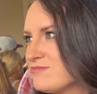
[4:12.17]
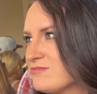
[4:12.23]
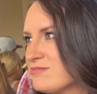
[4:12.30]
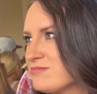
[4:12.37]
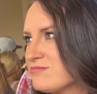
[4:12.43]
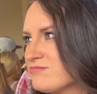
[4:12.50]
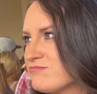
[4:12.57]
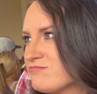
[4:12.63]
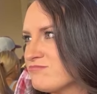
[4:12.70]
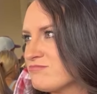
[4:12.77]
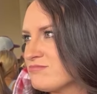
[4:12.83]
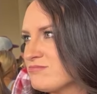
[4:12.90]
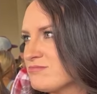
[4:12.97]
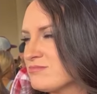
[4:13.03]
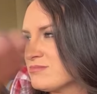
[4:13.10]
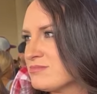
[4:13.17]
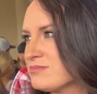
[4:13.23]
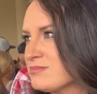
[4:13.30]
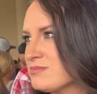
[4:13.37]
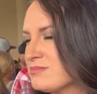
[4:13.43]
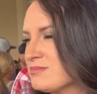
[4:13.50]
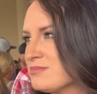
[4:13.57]

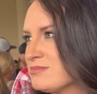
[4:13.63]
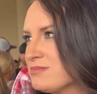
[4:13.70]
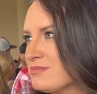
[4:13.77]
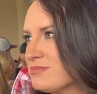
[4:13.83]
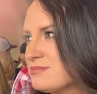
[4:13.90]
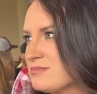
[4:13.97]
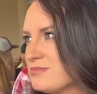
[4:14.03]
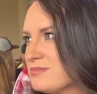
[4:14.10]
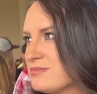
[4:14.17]
(silent)